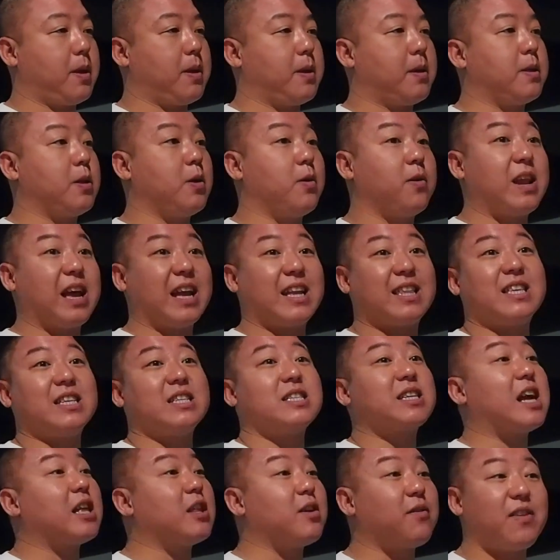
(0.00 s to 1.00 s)
like
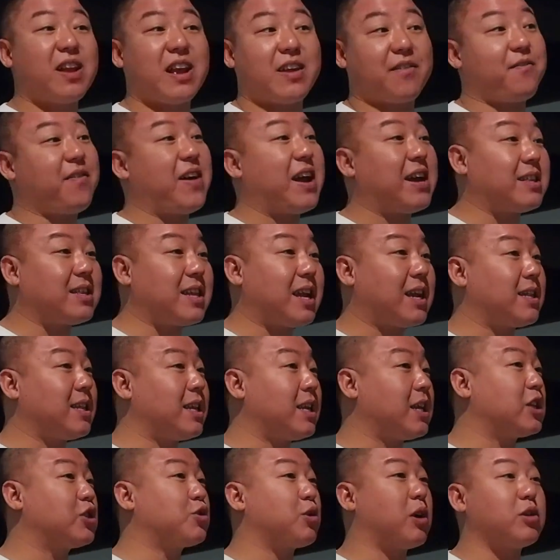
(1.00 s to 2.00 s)
this kind of like fine
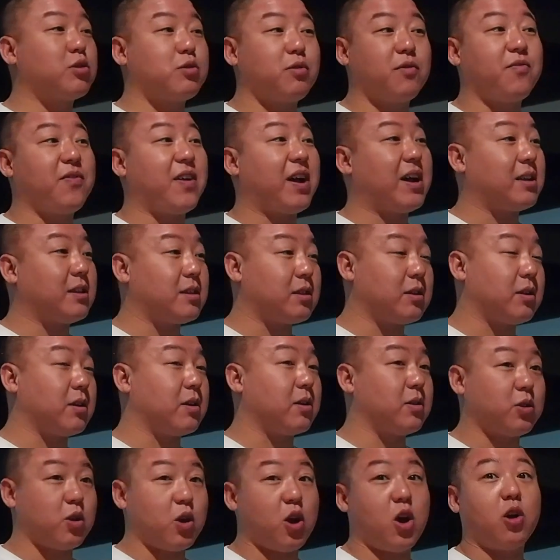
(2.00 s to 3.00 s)
dining, trying to find
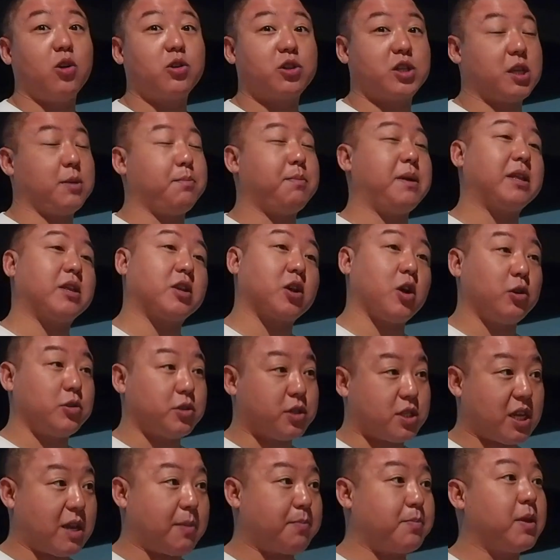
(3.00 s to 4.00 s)
the ultimate
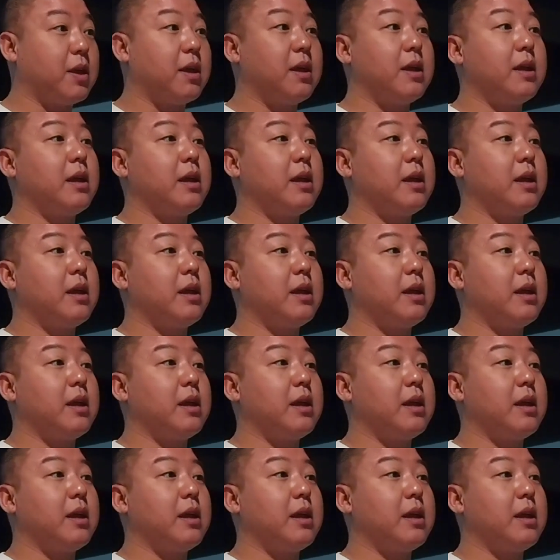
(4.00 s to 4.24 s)
concept.